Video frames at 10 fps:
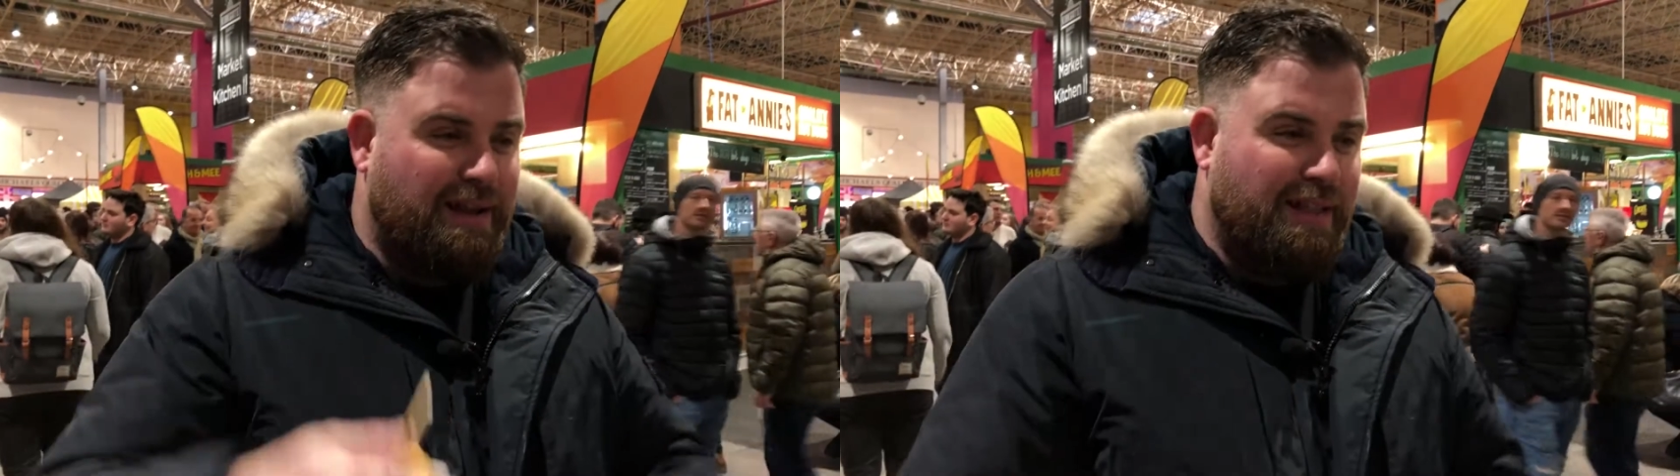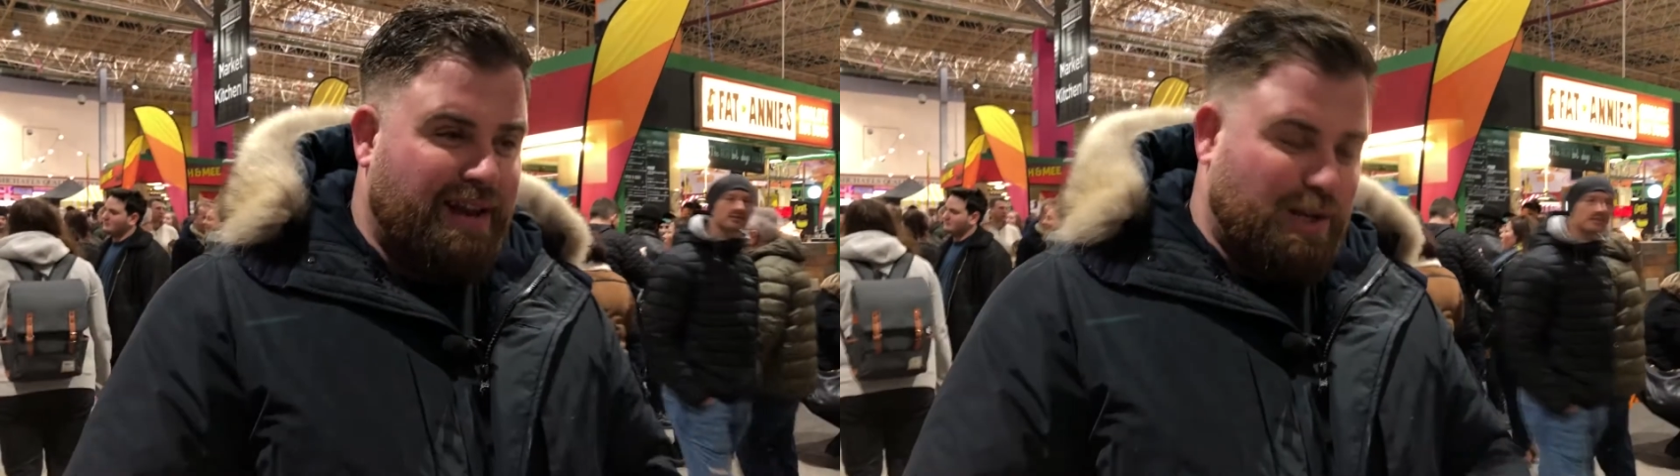
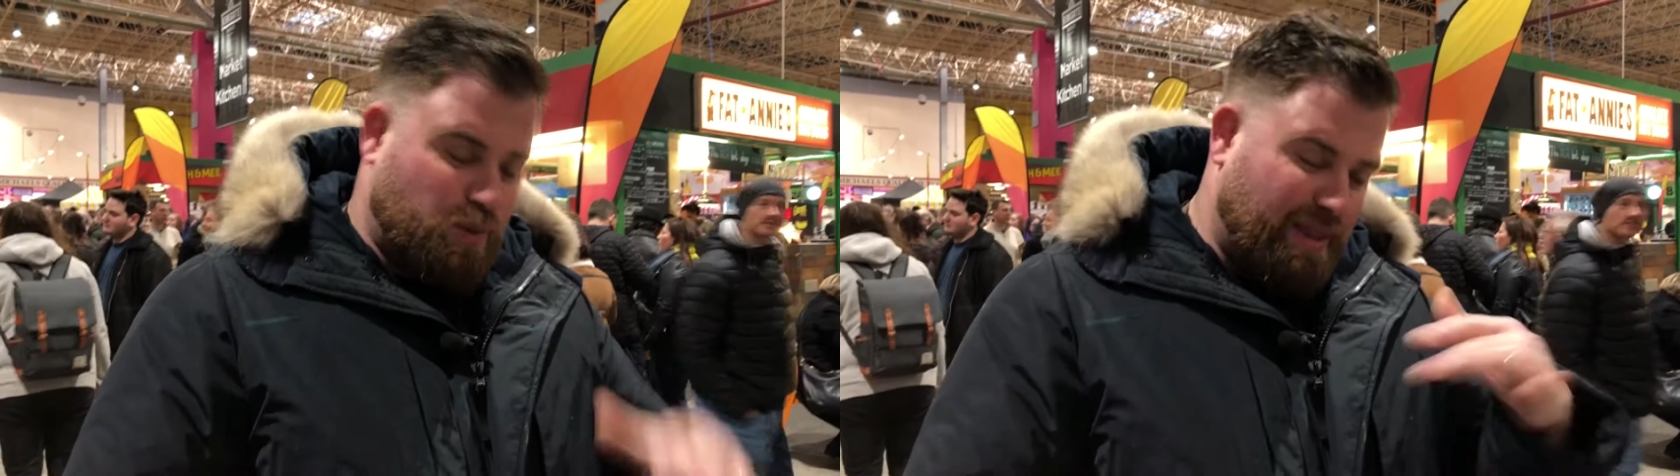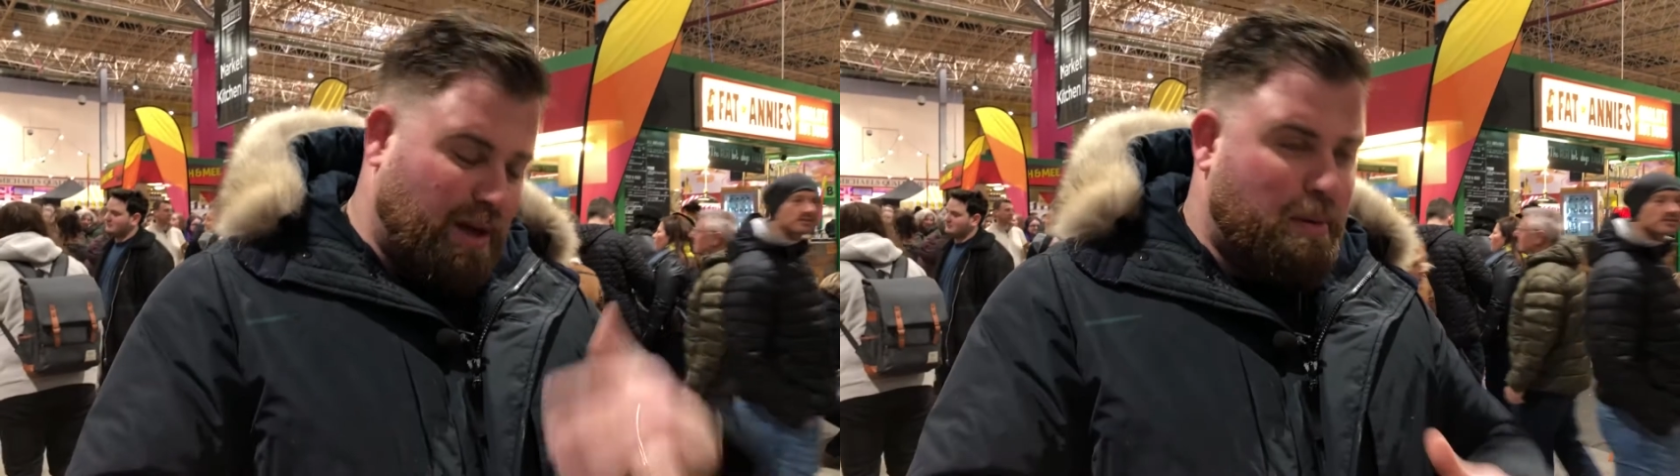Next
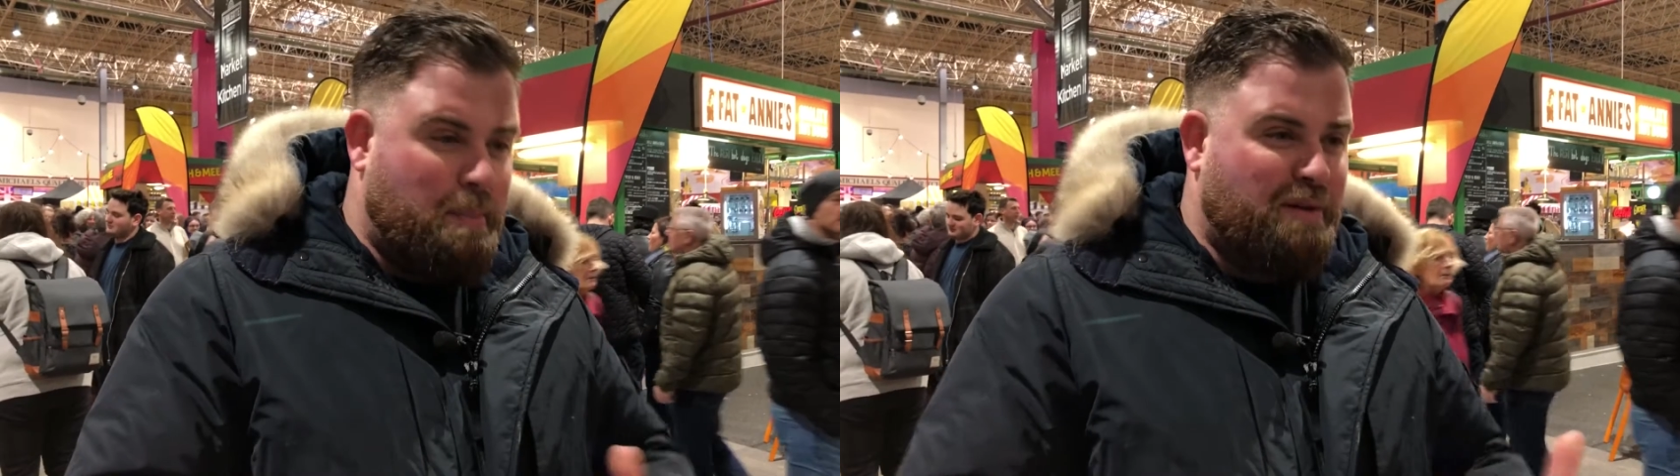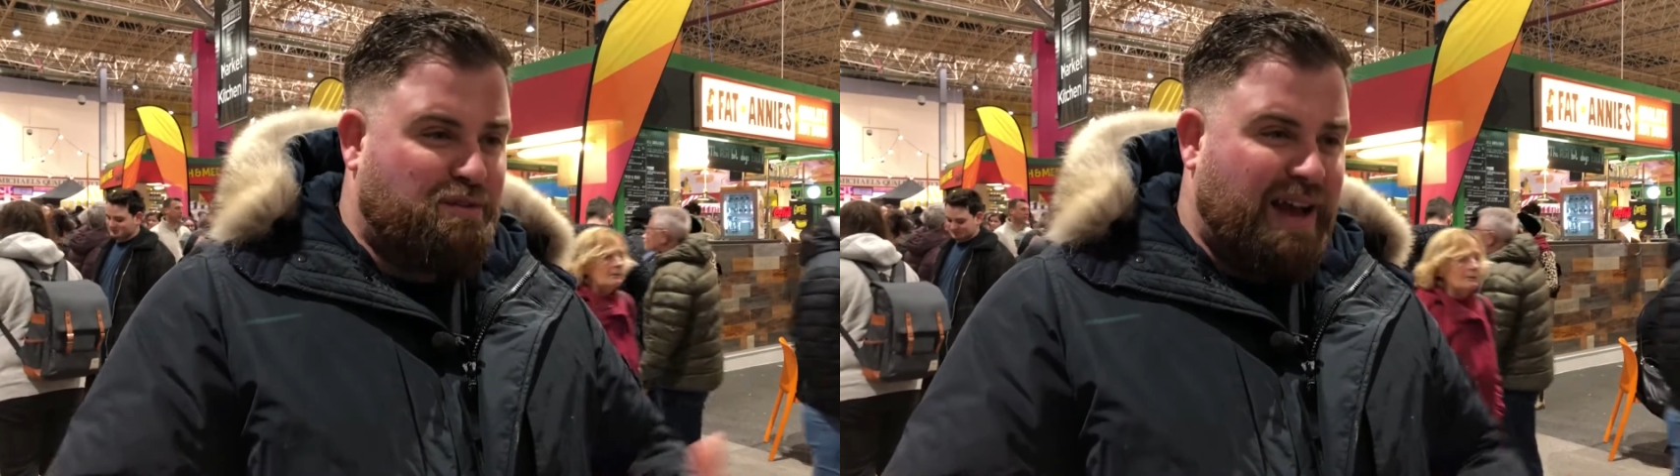week they'll be a
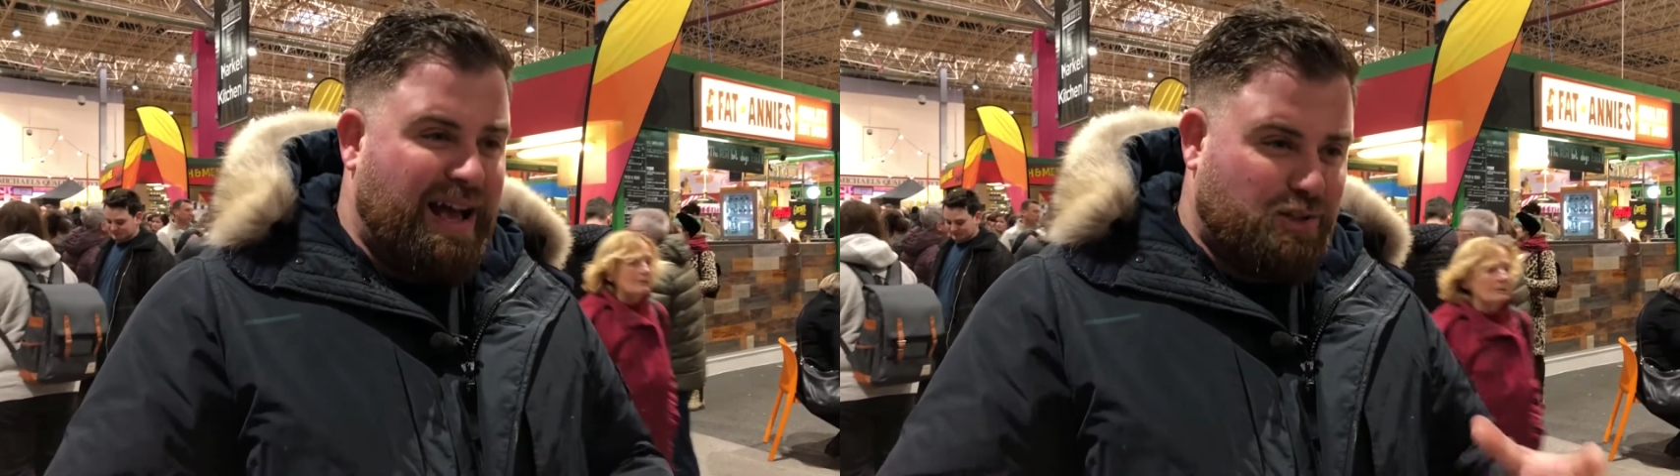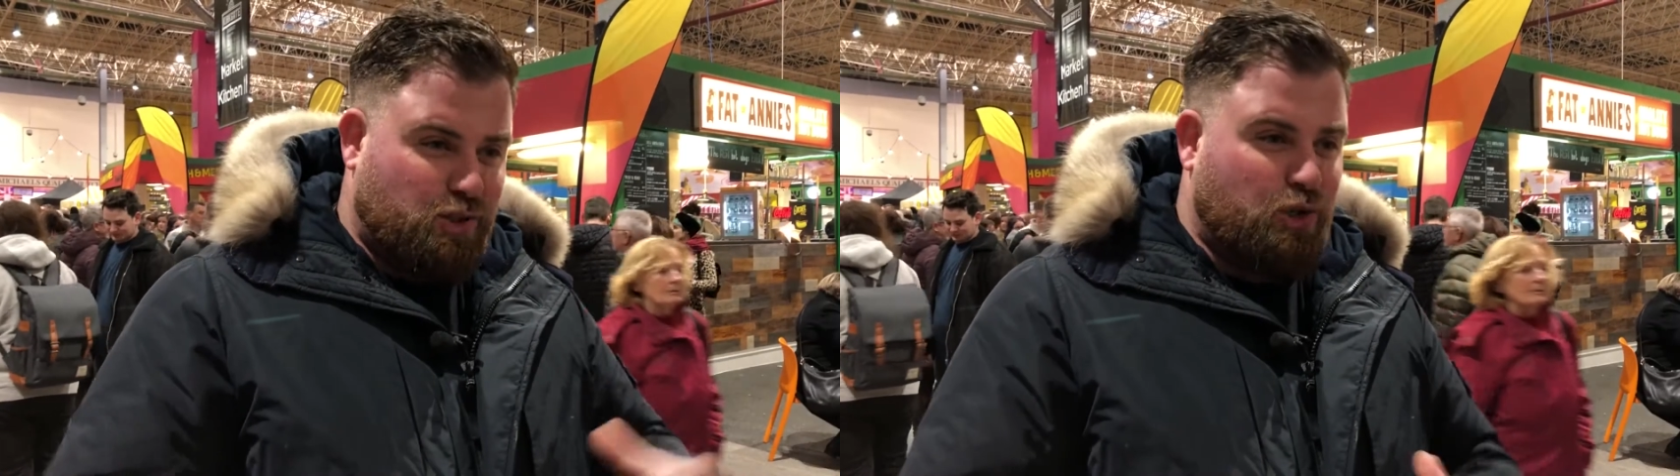bit flat
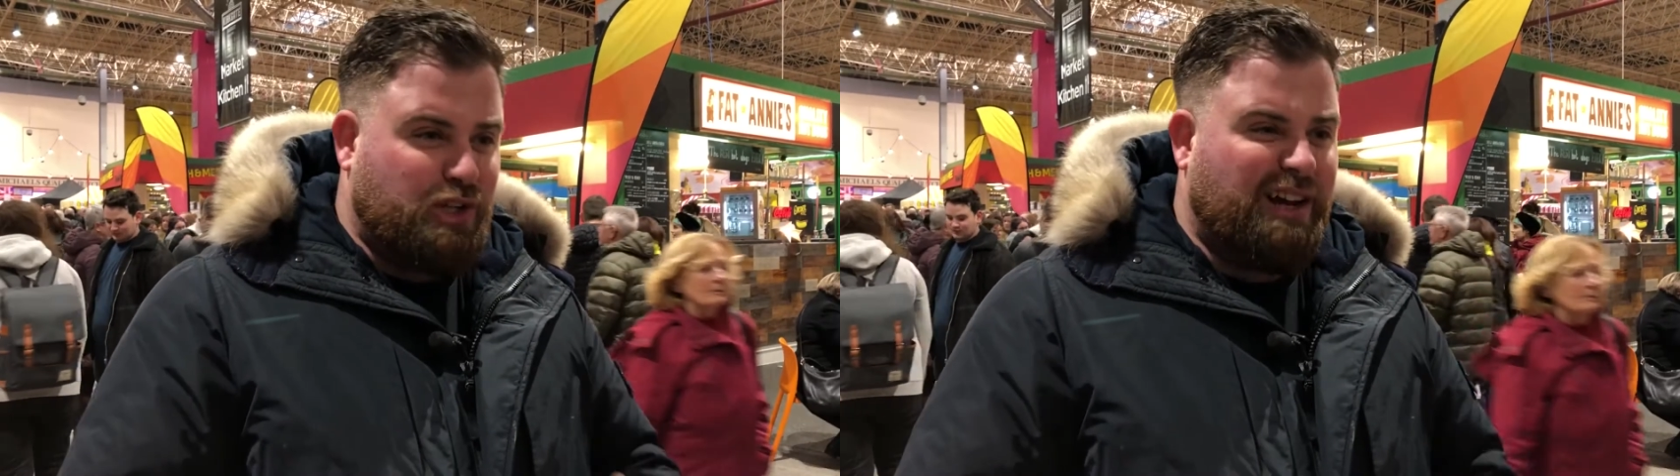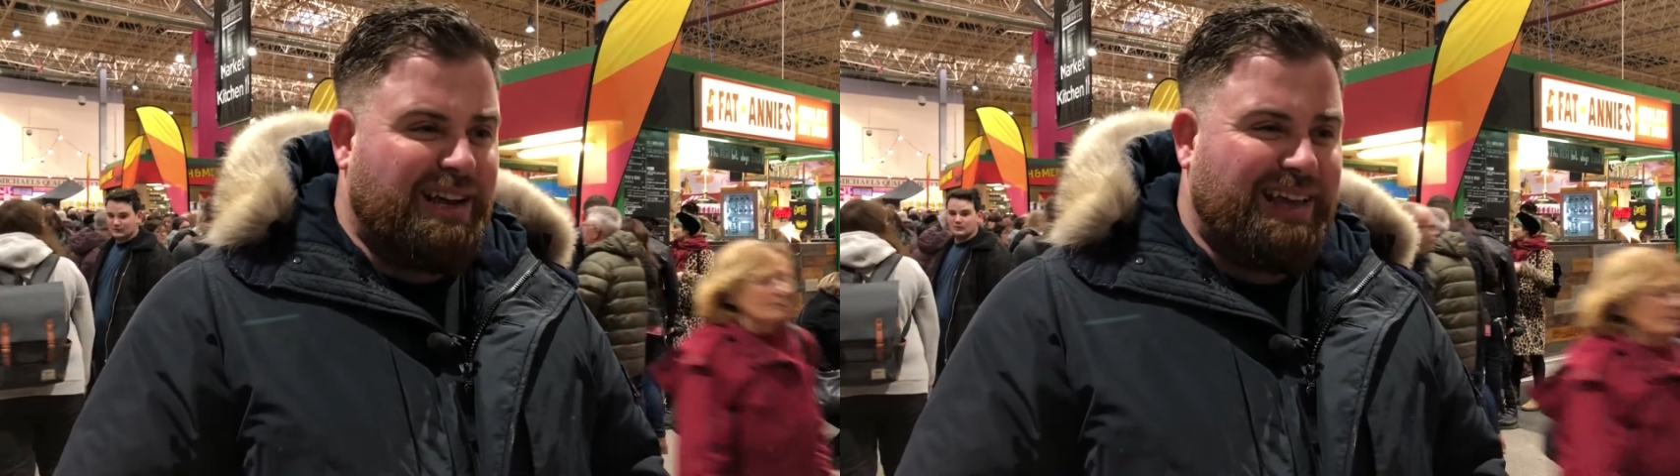and stodgy
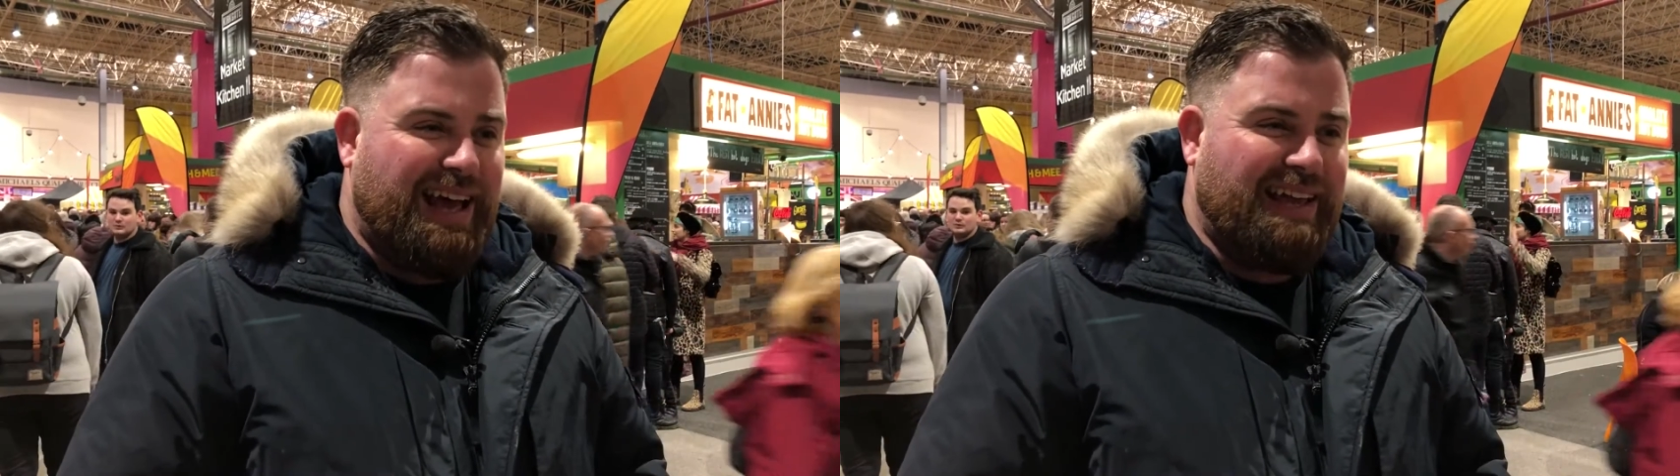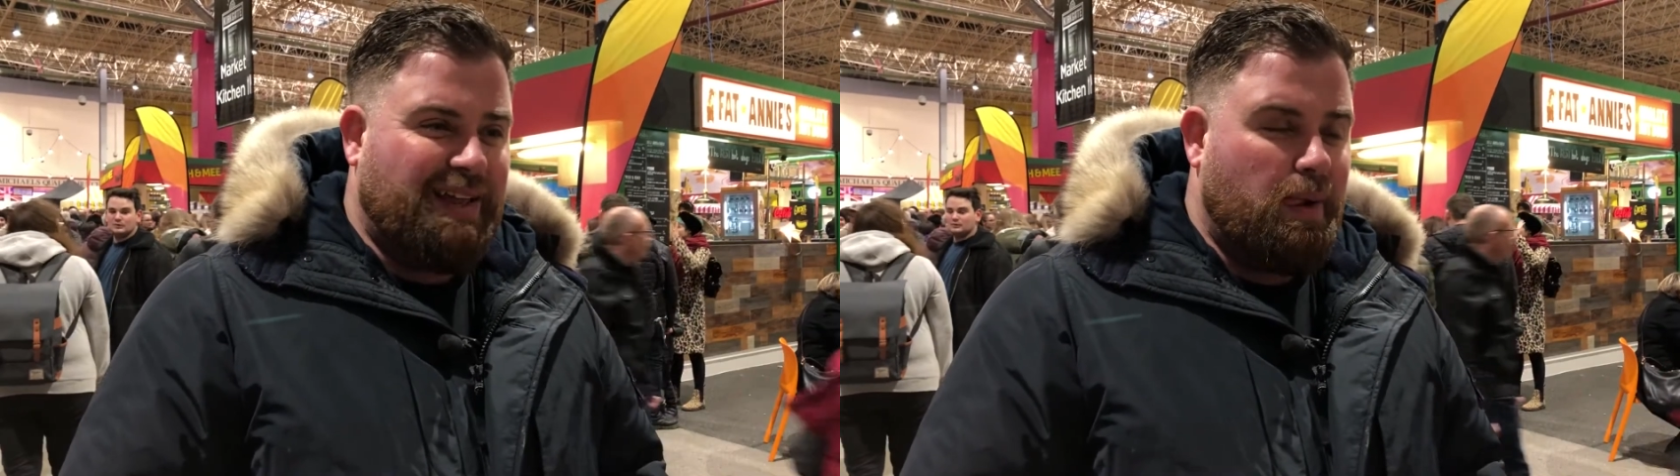like a cake.